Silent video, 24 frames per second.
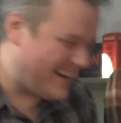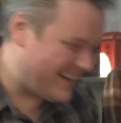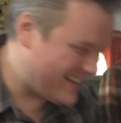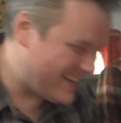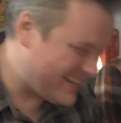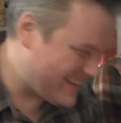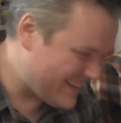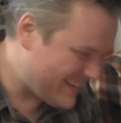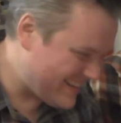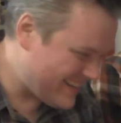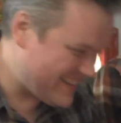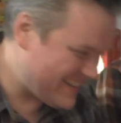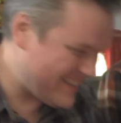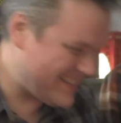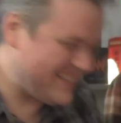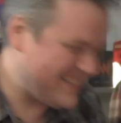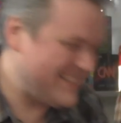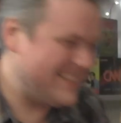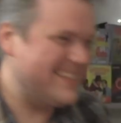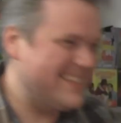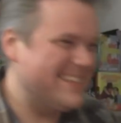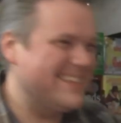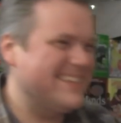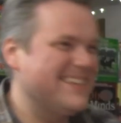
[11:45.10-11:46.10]

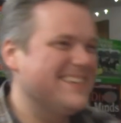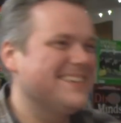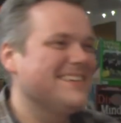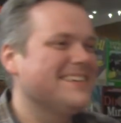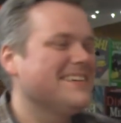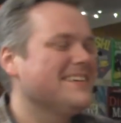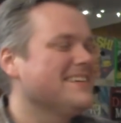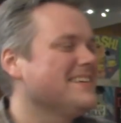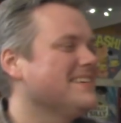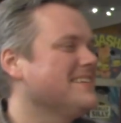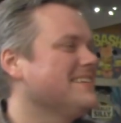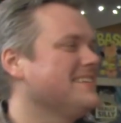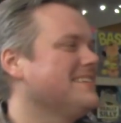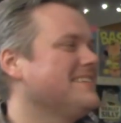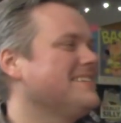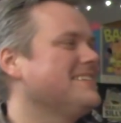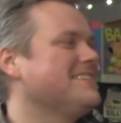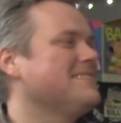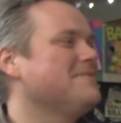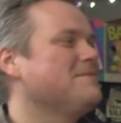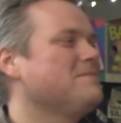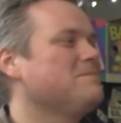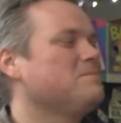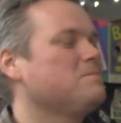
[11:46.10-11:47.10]

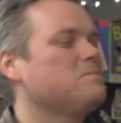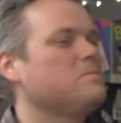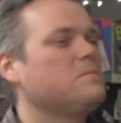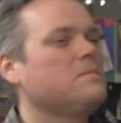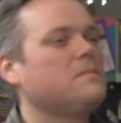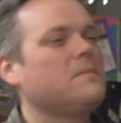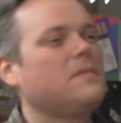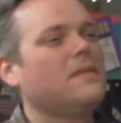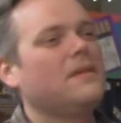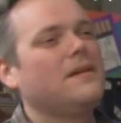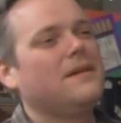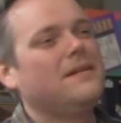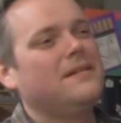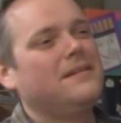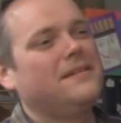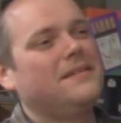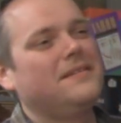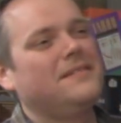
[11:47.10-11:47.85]
(silent)